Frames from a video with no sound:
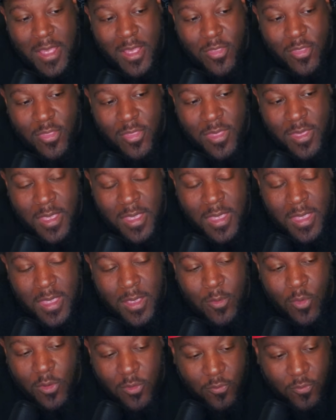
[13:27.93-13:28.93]
The
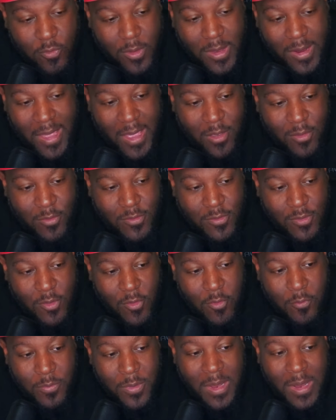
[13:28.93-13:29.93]
wonderful clouds, I
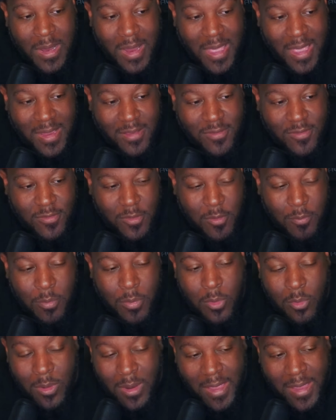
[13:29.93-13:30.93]
hope the lights, the
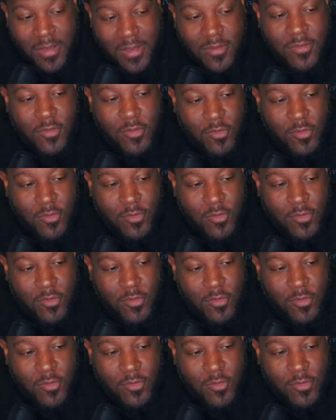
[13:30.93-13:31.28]
blue lights,